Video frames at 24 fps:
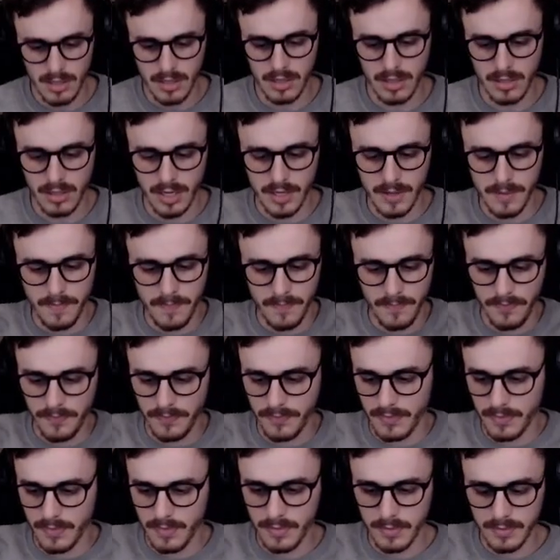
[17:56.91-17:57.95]
Okay. Words
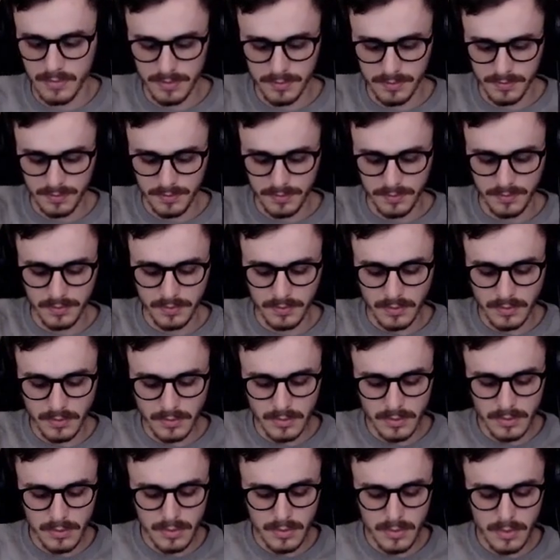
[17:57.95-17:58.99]
and the lyrics cause mayhem.
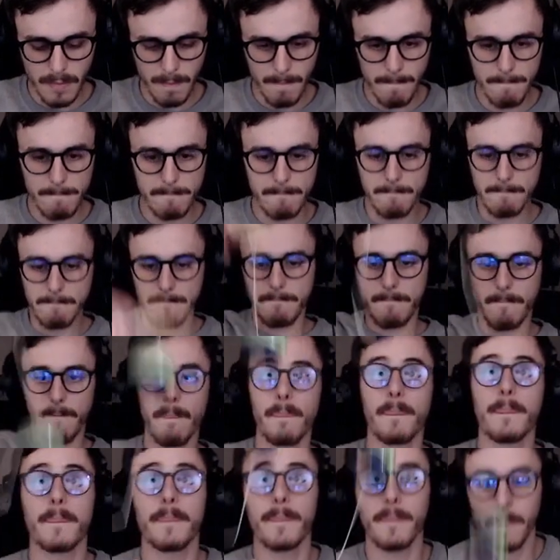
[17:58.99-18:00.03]
Made the
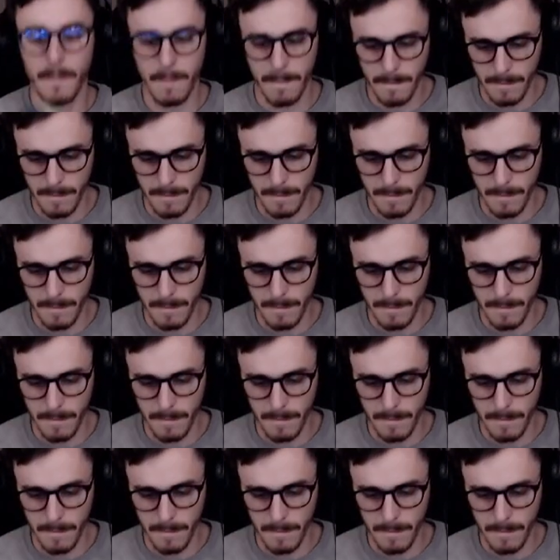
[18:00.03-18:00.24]
whole crowd